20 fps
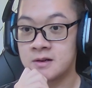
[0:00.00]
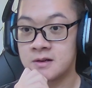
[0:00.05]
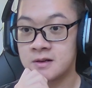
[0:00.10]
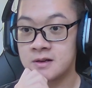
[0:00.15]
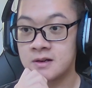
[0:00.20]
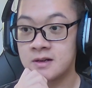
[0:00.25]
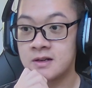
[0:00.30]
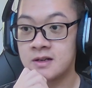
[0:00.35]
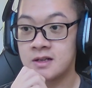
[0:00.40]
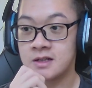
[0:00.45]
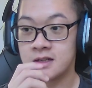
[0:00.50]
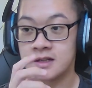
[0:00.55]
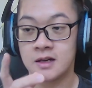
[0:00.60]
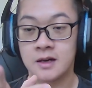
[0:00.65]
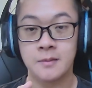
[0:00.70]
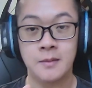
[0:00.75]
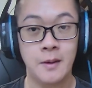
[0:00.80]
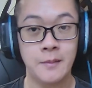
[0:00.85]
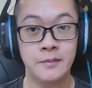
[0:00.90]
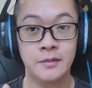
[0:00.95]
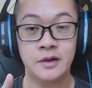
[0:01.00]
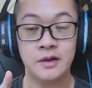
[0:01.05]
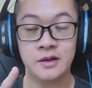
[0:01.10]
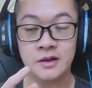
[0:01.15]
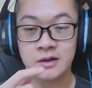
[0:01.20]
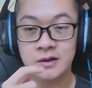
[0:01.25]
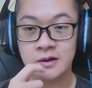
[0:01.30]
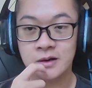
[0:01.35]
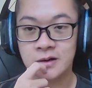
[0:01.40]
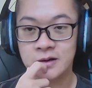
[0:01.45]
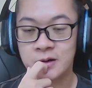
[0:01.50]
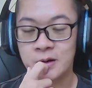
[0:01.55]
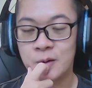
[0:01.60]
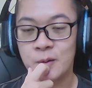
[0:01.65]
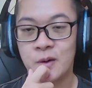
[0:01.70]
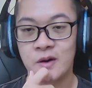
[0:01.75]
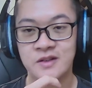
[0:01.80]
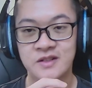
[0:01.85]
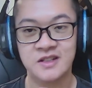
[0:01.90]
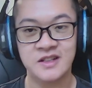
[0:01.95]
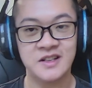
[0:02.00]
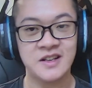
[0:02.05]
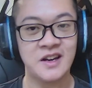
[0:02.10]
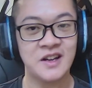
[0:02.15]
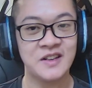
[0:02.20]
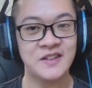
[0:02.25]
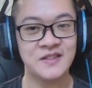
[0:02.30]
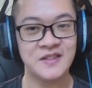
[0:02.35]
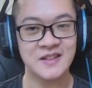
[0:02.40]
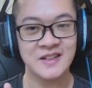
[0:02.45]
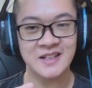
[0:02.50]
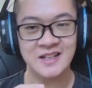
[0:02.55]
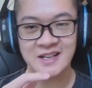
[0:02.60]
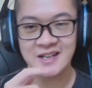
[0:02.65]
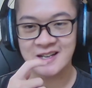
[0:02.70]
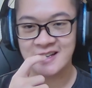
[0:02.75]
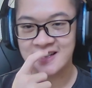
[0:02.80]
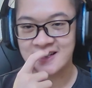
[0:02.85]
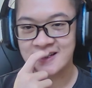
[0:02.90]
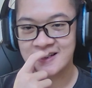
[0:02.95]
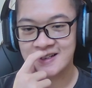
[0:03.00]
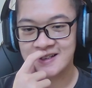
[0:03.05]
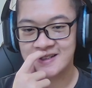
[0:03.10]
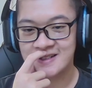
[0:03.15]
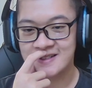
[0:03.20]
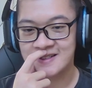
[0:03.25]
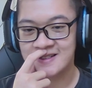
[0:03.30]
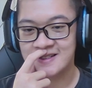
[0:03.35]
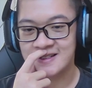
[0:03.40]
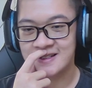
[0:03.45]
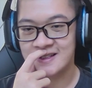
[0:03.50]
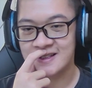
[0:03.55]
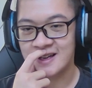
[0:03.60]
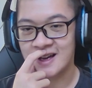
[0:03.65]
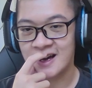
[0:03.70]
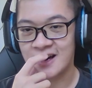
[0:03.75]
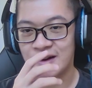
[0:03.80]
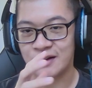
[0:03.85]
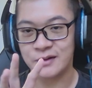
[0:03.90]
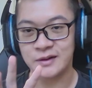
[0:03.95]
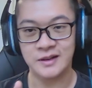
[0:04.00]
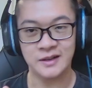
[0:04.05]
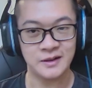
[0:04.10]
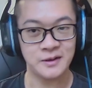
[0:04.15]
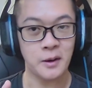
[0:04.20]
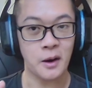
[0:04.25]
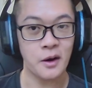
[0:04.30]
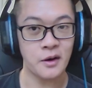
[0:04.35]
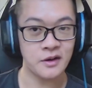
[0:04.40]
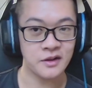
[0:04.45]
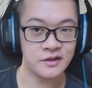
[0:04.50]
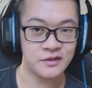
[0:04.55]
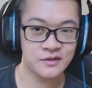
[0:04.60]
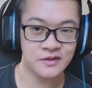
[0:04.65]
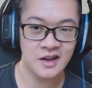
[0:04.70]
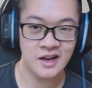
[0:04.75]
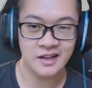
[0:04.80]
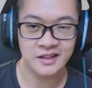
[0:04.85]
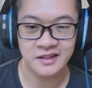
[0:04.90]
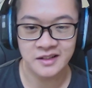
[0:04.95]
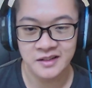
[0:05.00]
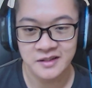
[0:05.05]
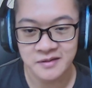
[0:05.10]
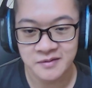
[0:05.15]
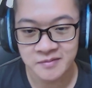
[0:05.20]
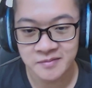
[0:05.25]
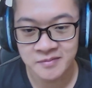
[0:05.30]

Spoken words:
Alright, I'm gonna go watch the announcement and see how the audience react, but